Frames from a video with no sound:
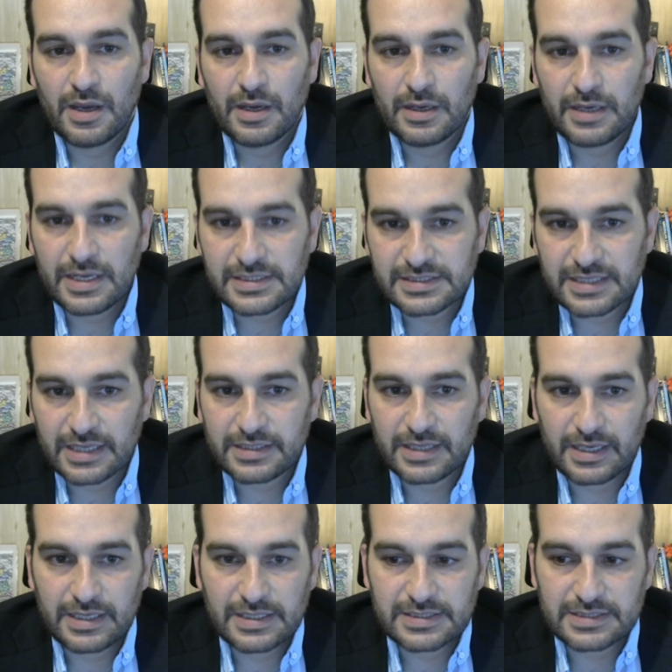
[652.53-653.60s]
Let's get
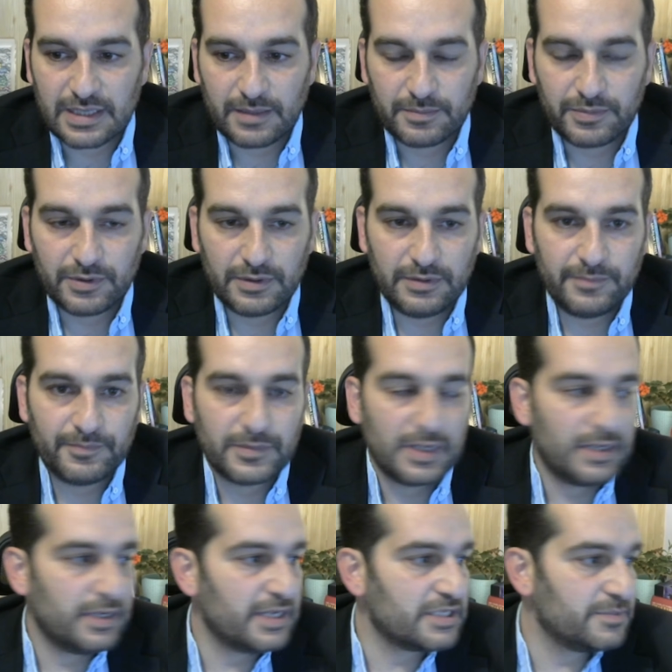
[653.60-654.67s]
an example.
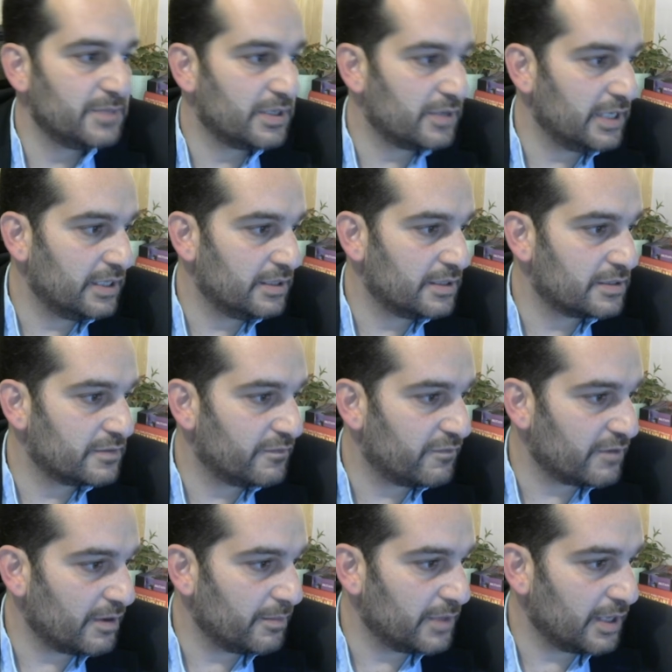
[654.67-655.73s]
Let me read it
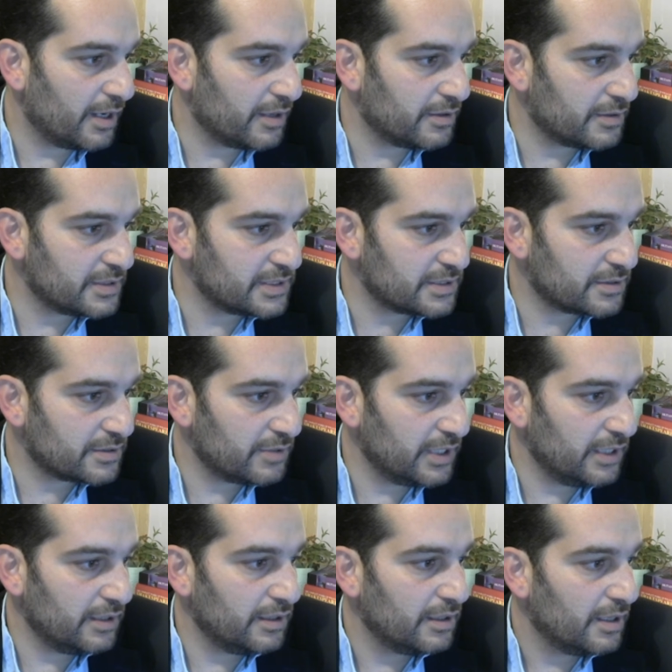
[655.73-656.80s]
from the other
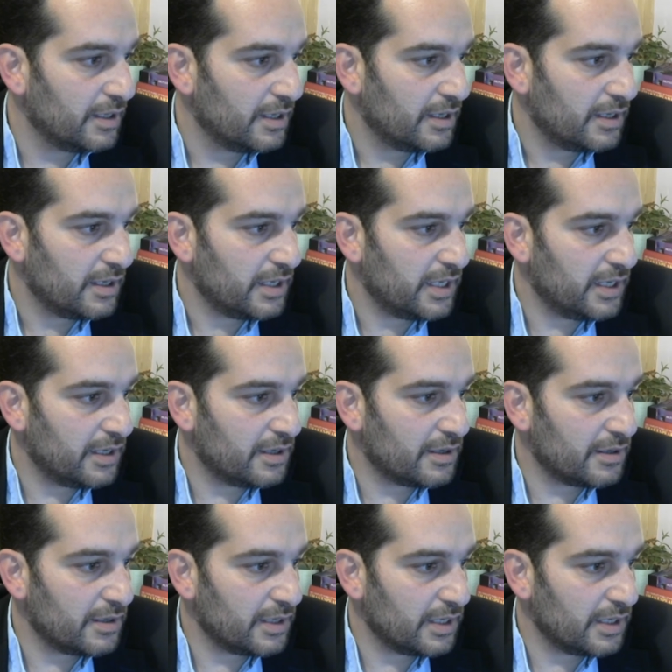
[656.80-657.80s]
screen. Here,